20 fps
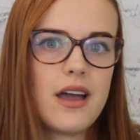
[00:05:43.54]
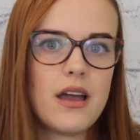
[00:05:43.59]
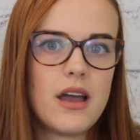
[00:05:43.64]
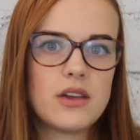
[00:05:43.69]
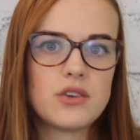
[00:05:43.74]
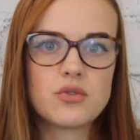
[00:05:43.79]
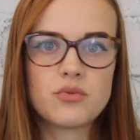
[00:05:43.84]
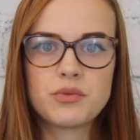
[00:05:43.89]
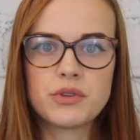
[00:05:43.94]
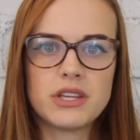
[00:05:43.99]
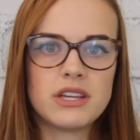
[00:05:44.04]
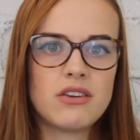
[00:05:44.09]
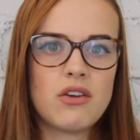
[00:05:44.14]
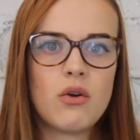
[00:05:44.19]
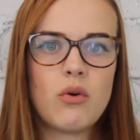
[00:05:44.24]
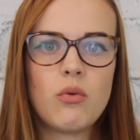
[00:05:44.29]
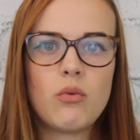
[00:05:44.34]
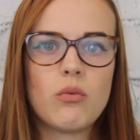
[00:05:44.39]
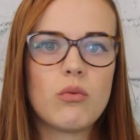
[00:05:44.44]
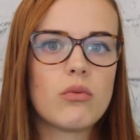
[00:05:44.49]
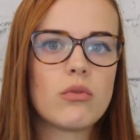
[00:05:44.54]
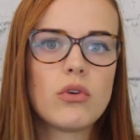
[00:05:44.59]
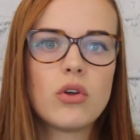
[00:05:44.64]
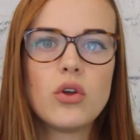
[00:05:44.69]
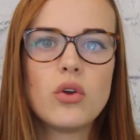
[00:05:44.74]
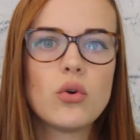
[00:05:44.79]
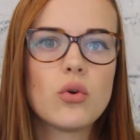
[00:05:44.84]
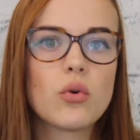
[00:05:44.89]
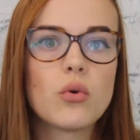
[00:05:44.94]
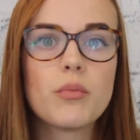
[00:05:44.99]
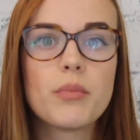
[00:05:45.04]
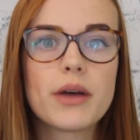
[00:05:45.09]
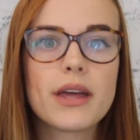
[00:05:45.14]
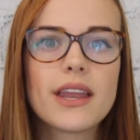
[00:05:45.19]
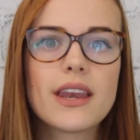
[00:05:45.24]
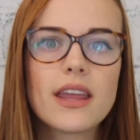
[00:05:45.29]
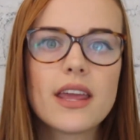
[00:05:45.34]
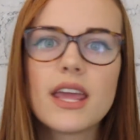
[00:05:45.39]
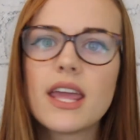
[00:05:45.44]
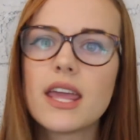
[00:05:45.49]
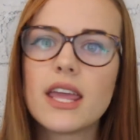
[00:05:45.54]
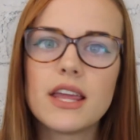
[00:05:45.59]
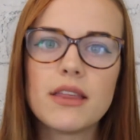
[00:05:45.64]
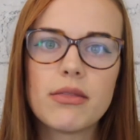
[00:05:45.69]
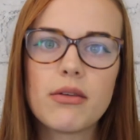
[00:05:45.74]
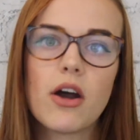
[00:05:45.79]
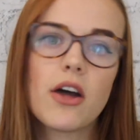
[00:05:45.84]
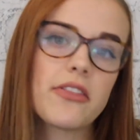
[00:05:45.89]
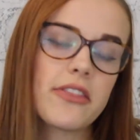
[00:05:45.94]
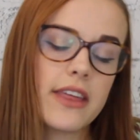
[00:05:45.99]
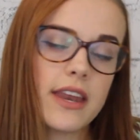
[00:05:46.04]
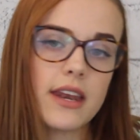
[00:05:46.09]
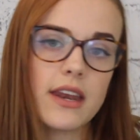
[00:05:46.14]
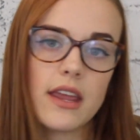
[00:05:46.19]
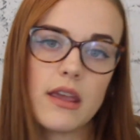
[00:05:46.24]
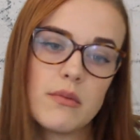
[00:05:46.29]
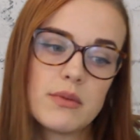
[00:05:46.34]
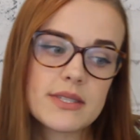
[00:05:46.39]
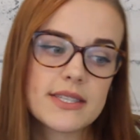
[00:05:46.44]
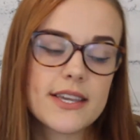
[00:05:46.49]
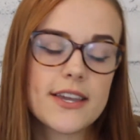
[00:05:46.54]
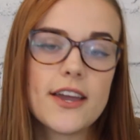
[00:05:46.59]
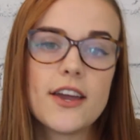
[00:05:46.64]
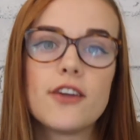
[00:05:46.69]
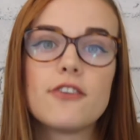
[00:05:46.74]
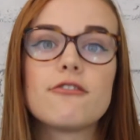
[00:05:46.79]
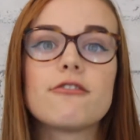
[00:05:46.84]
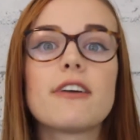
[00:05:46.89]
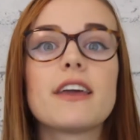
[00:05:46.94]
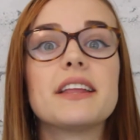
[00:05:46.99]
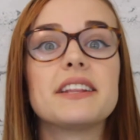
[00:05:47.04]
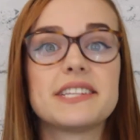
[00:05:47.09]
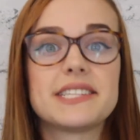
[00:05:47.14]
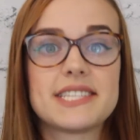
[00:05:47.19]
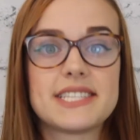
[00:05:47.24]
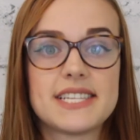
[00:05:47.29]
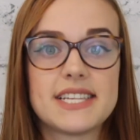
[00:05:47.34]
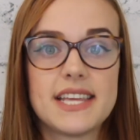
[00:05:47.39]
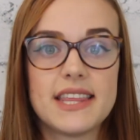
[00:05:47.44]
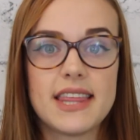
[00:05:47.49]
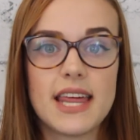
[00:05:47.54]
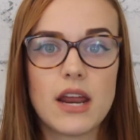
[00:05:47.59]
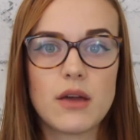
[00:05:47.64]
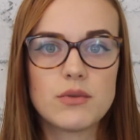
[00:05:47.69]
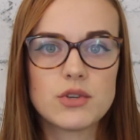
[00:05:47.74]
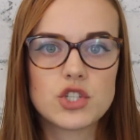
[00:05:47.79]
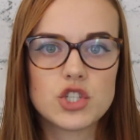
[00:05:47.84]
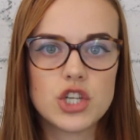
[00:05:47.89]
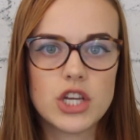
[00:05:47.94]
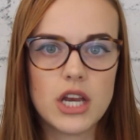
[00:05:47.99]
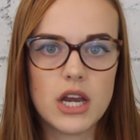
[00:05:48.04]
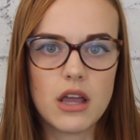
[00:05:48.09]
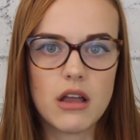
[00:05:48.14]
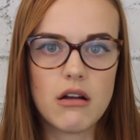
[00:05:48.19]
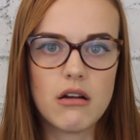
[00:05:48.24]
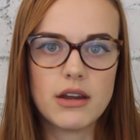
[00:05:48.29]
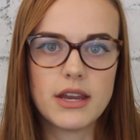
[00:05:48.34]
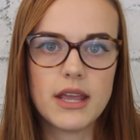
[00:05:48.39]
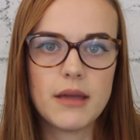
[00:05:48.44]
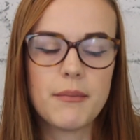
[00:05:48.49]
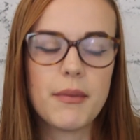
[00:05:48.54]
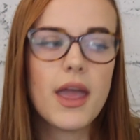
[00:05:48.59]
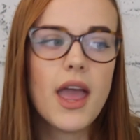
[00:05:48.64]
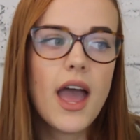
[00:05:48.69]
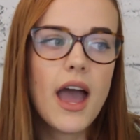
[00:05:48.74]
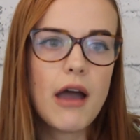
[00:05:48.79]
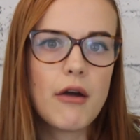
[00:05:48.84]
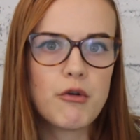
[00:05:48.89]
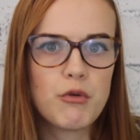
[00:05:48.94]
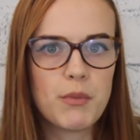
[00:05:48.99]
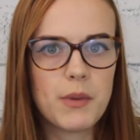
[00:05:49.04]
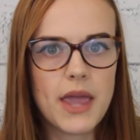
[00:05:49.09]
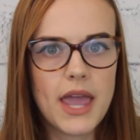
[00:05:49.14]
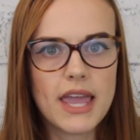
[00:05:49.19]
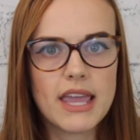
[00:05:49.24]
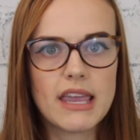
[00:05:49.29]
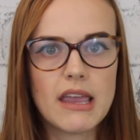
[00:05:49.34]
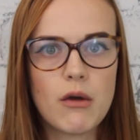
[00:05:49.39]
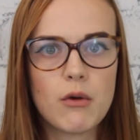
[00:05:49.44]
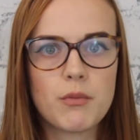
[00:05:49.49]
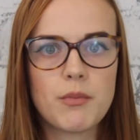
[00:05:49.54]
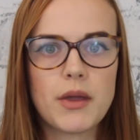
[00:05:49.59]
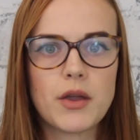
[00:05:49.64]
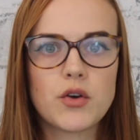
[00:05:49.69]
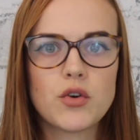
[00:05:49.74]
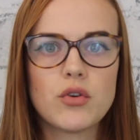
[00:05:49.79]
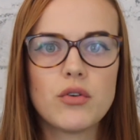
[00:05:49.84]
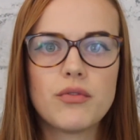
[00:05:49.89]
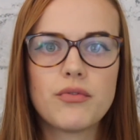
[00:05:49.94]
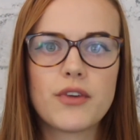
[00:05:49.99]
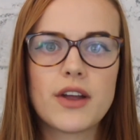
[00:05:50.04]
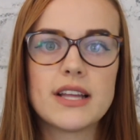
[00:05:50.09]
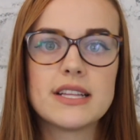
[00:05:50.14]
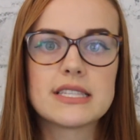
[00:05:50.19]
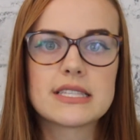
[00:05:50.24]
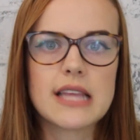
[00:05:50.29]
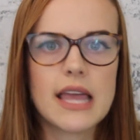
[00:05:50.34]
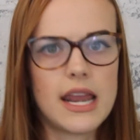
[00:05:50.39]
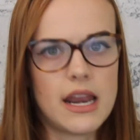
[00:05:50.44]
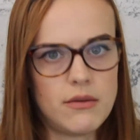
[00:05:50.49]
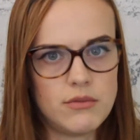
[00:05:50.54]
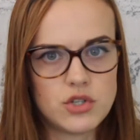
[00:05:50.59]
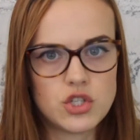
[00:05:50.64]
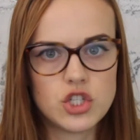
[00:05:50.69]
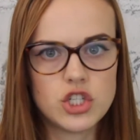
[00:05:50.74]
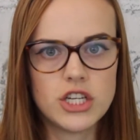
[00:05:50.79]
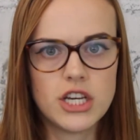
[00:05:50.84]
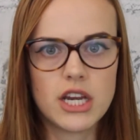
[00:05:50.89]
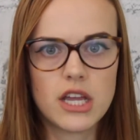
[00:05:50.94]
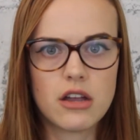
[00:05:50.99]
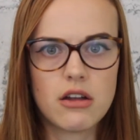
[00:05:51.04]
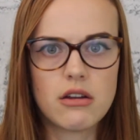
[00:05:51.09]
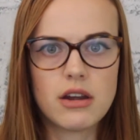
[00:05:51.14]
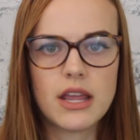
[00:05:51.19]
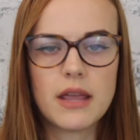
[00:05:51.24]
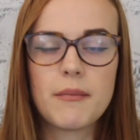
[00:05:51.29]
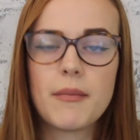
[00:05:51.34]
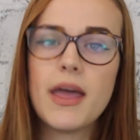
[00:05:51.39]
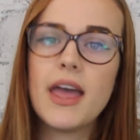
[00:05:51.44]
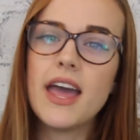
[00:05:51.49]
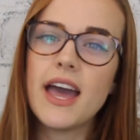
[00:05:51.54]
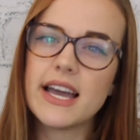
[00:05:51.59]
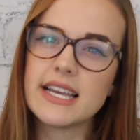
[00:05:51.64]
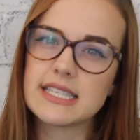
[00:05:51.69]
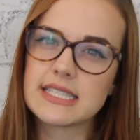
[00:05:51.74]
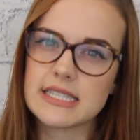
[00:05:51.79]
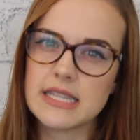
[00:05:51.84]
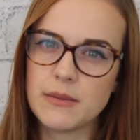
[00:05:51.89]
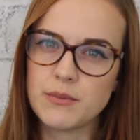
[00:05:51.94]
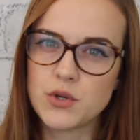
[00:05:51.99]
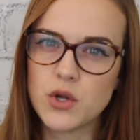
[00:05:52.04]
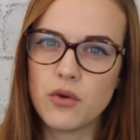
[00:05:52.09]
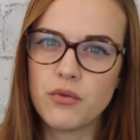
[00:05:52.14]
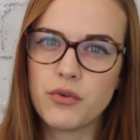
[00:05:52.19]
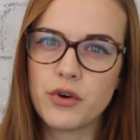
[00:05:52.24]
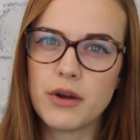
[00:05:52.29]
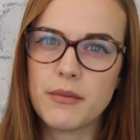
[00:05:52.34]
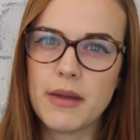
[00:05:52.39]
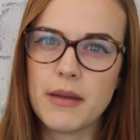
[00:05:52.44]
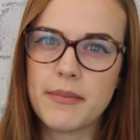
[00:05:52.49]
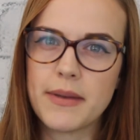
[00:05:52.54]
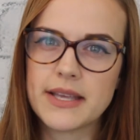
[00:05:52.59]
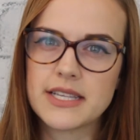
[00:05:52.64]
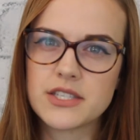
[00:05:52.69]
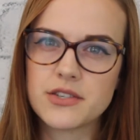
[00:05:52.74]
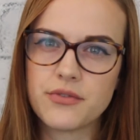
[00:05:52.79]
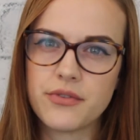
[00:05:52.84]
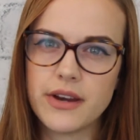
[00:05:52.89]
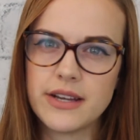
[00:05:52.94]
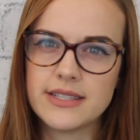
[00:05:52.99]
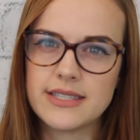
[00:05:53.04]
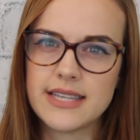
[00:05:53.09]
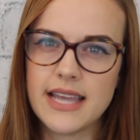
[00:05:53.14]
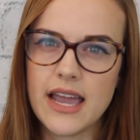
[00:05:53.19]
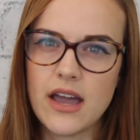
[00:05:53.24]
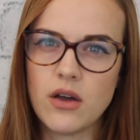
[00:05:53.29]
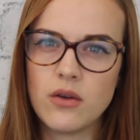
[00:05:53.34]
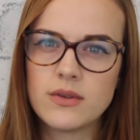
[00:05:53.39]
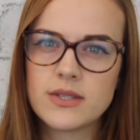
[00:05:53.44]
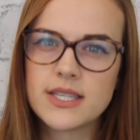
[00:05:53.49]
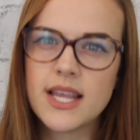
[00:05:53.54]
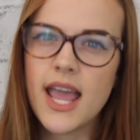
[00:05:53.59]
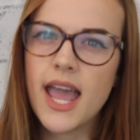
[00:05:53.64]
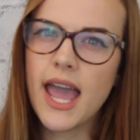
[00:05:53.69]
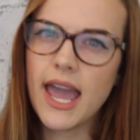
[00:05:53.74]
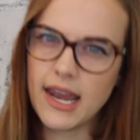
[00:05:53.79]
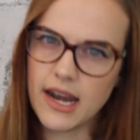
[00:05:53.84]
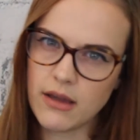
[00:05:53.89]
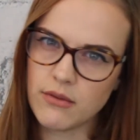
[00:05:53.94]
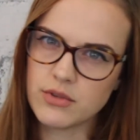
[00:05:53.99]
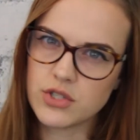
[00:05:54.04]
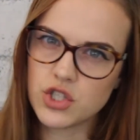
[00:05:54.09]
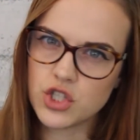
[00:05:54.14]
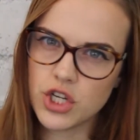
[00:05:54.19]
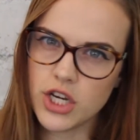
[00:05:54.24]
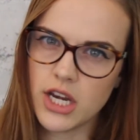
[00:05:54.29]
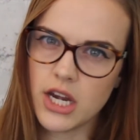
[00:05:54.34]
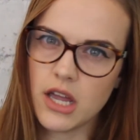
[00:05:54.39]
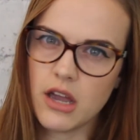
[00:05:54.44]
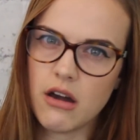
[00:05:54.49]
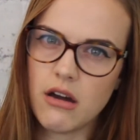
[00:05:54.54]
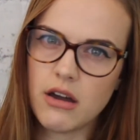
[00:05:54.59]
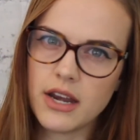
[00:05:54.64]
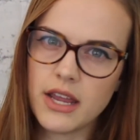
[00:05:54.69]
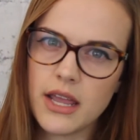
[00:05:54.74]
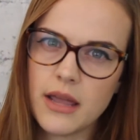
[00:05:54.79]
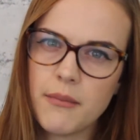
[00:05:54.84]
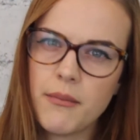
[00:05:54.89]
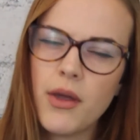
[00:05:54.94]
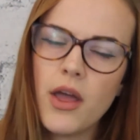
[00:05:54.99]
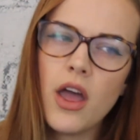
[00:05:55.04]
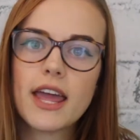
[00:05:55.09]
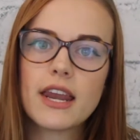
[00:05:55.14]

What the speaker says: I don't really know who, but he thought that he was convinced that I was cheating on him. I would be hanging out with my girlfriends and I was cheating on him. I slept over at my best friend's house and I was cheating on him.